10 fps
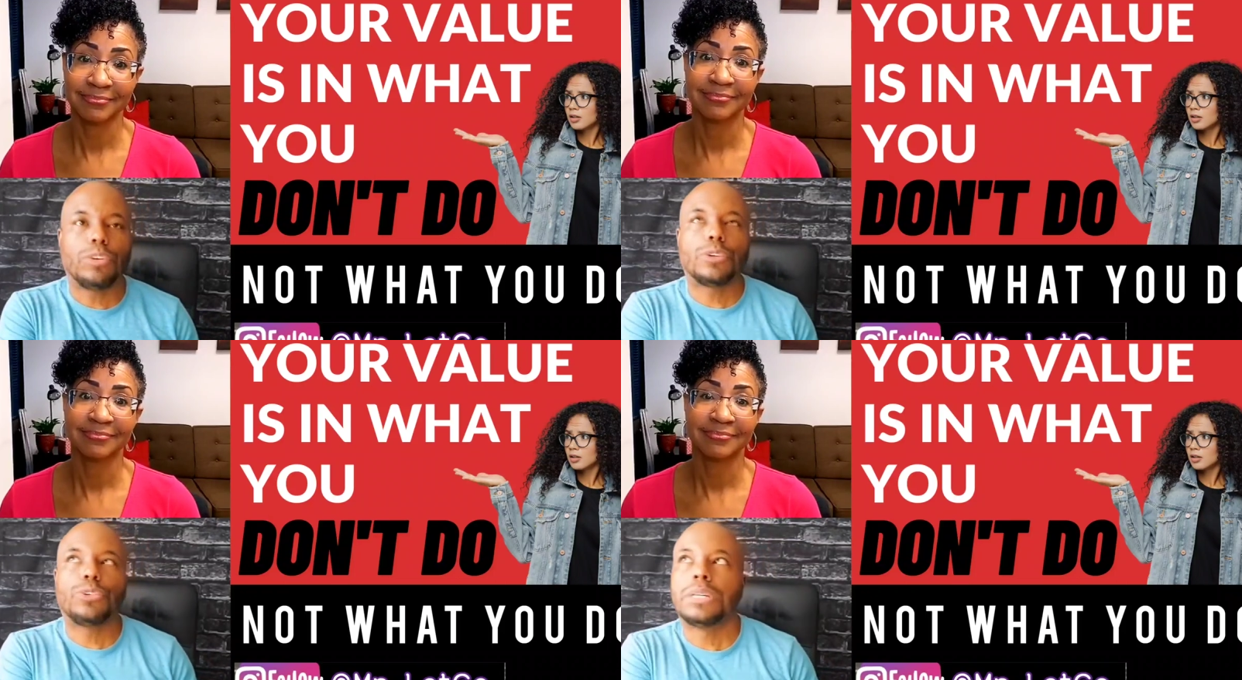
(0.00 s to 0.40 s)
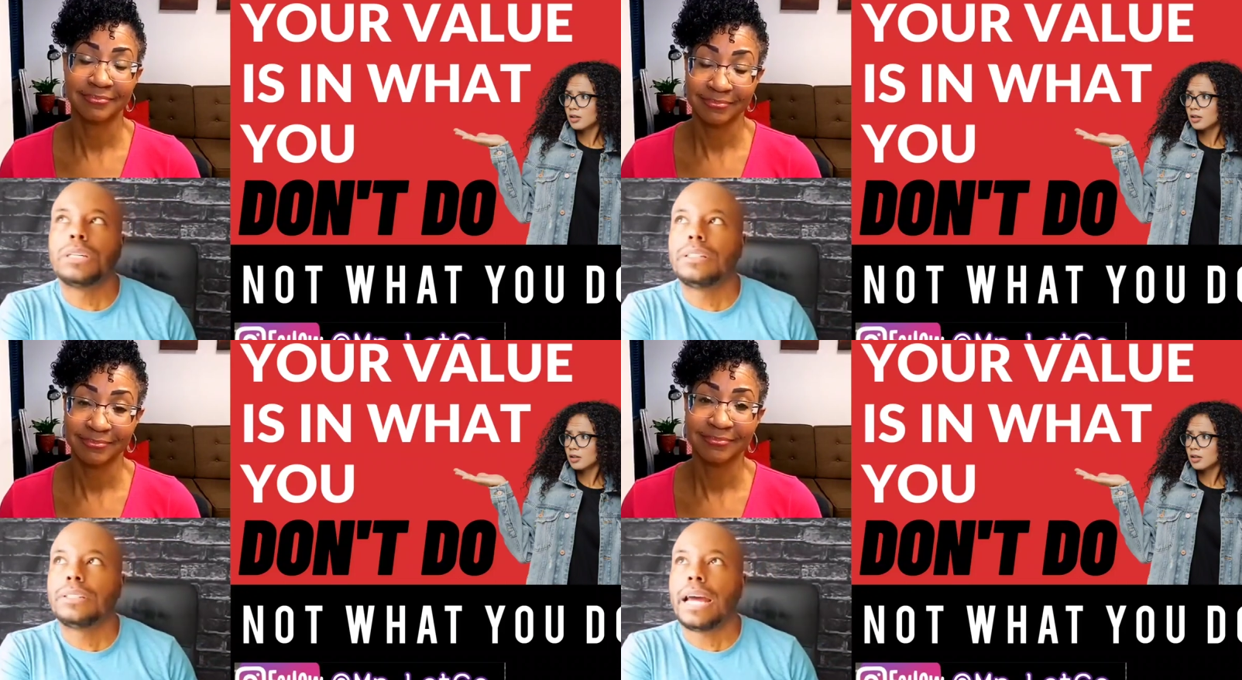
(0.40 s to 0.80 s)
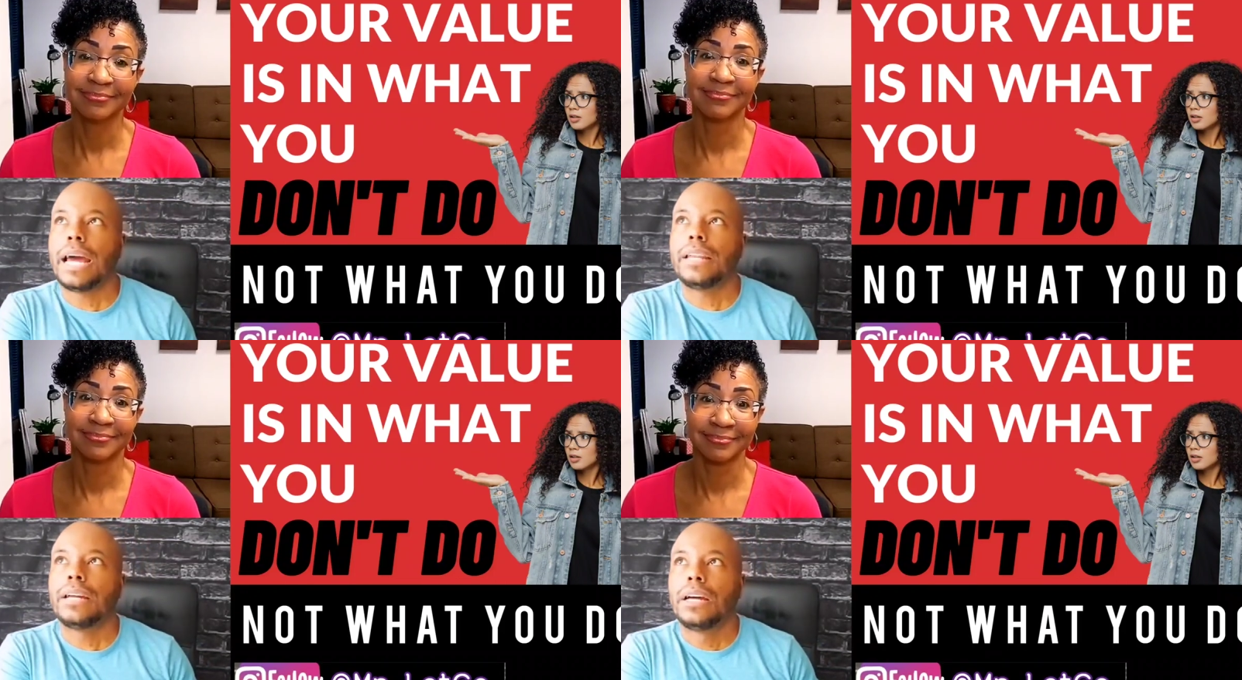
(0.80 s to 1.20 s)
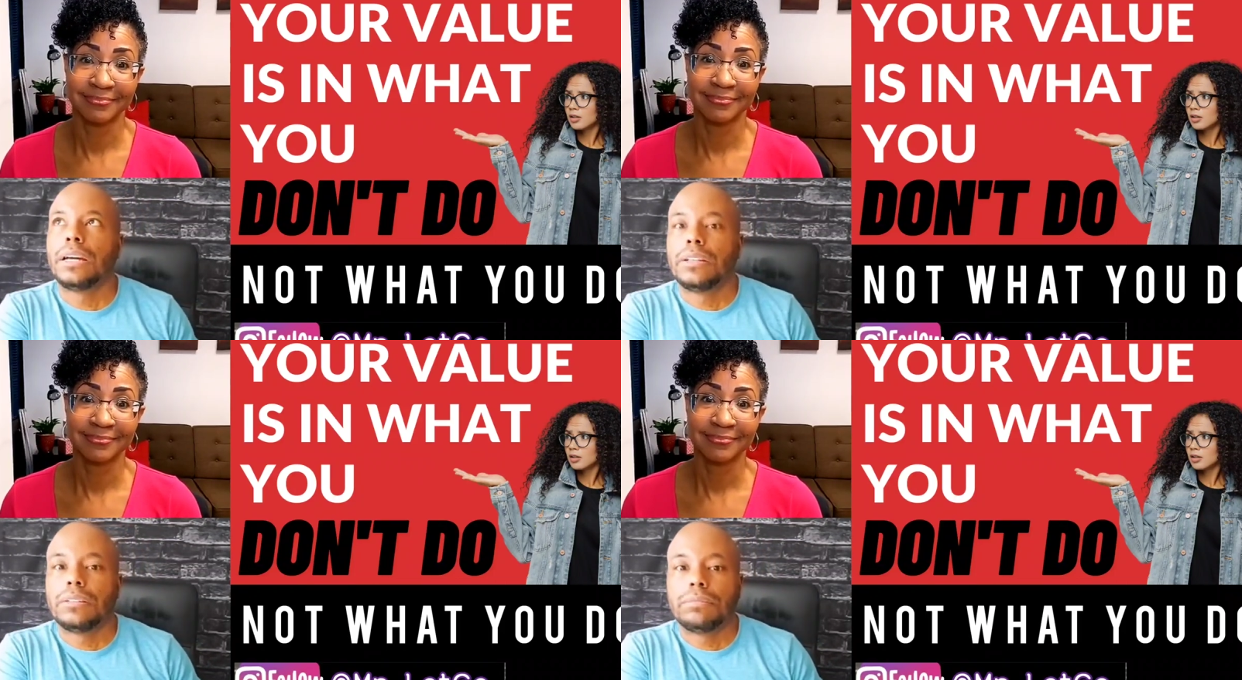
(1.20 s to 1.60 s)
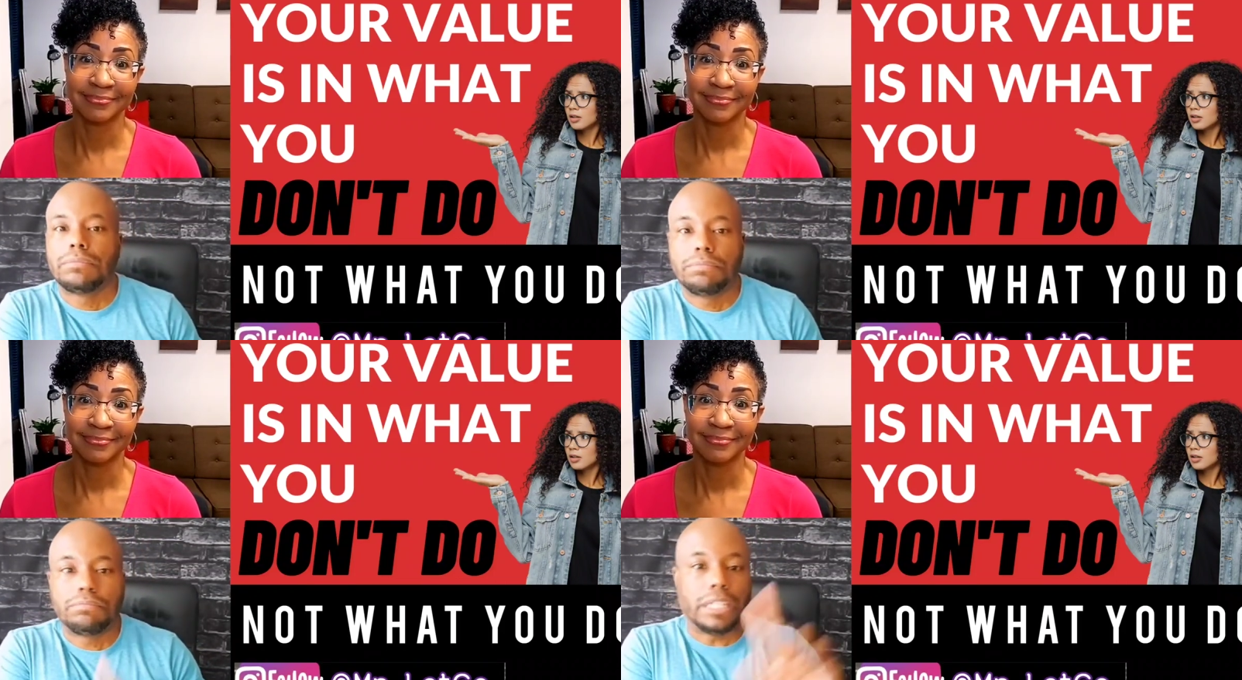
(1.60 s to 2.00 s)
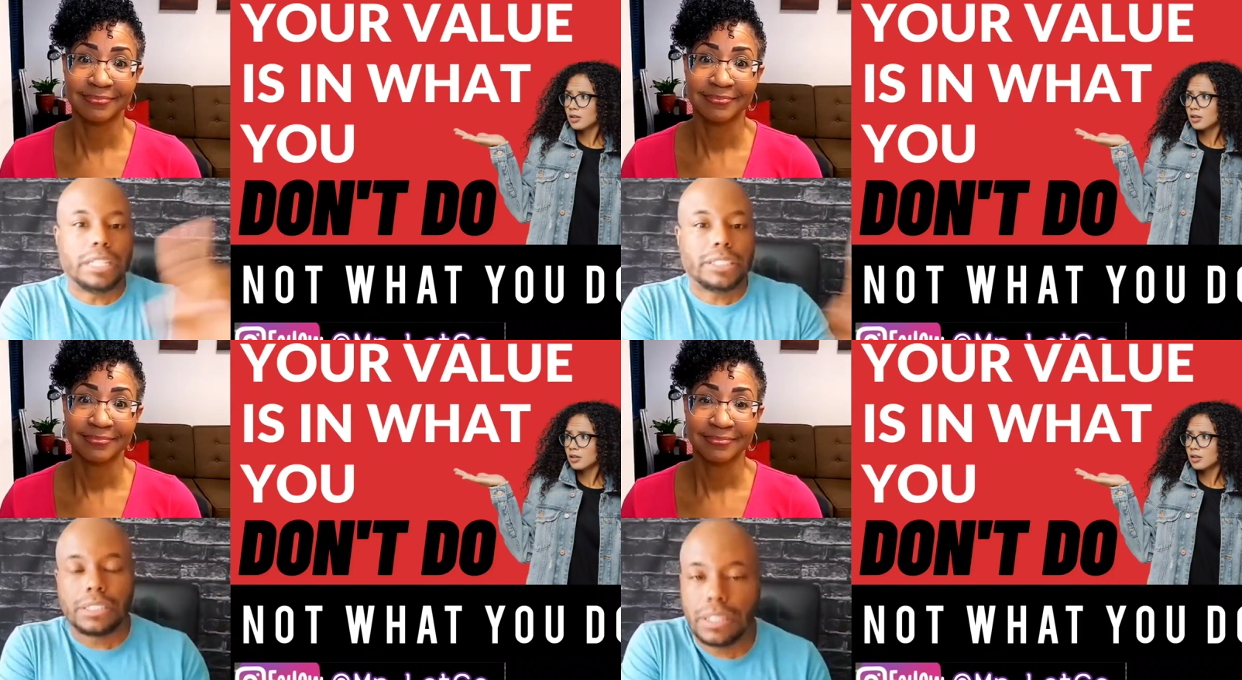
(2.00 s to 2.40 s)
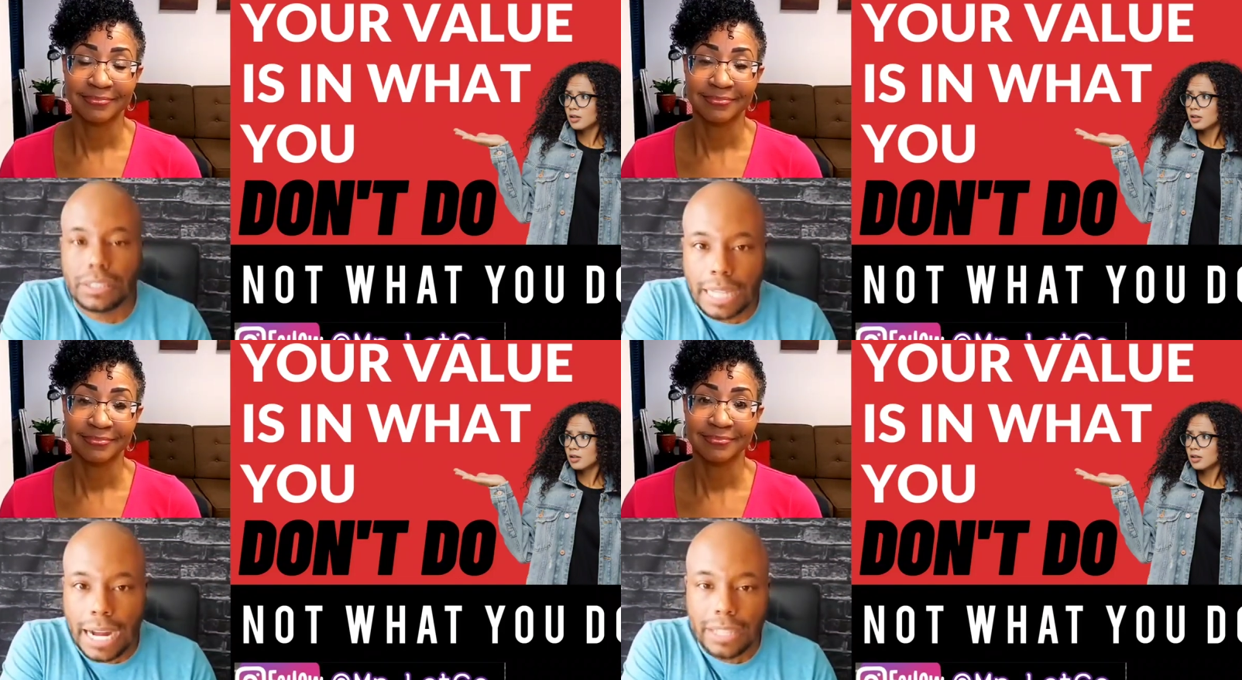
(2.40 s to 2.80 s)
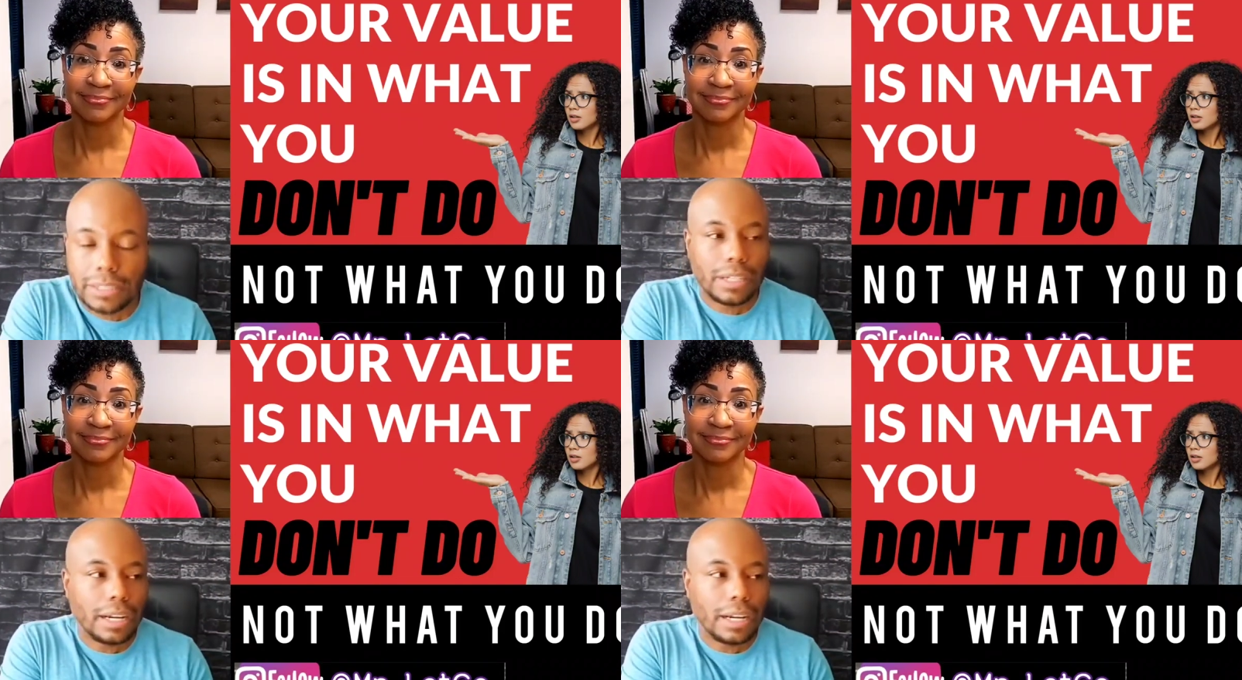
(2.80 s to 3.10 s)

Speaker 1: woman that isn't a thot.